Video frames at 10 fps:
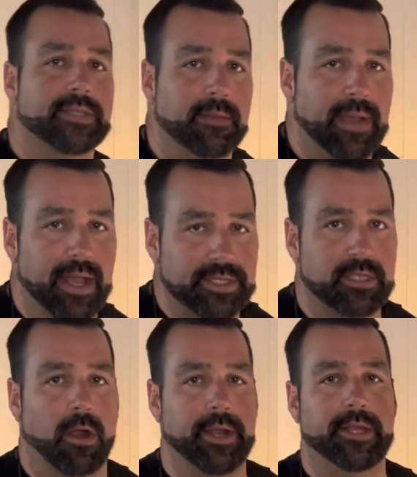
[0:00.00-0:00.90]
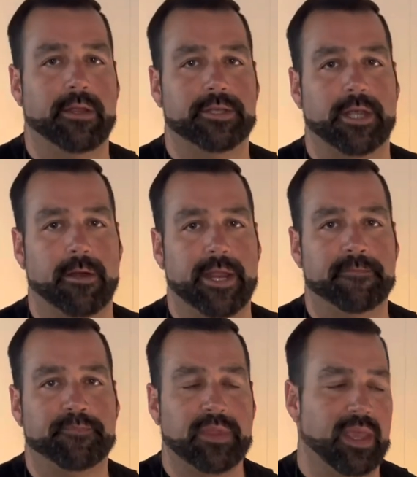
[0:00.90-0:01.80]
about starting your journey
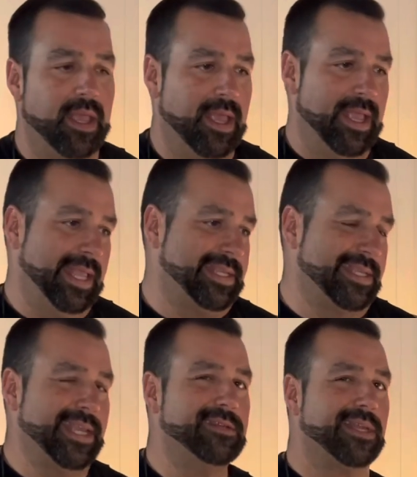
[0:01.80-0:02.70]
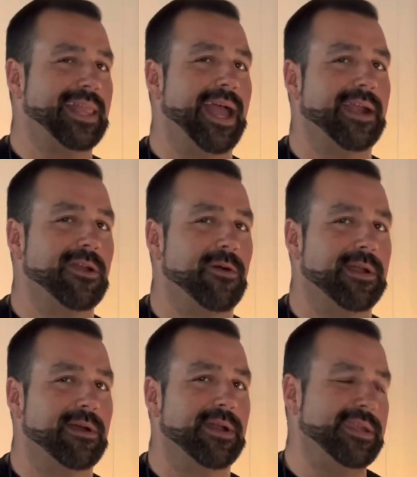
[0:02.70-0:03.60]
is because there's a lot going on.